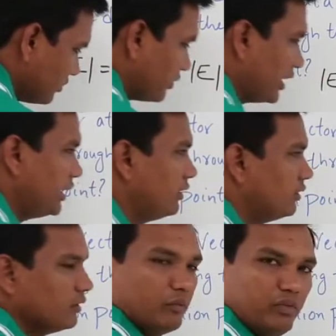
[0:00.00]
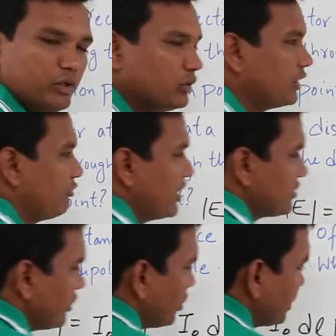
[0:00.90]
right we know that phase
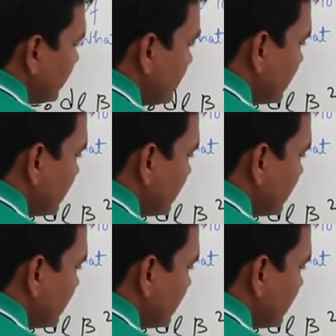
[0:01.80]
velocity is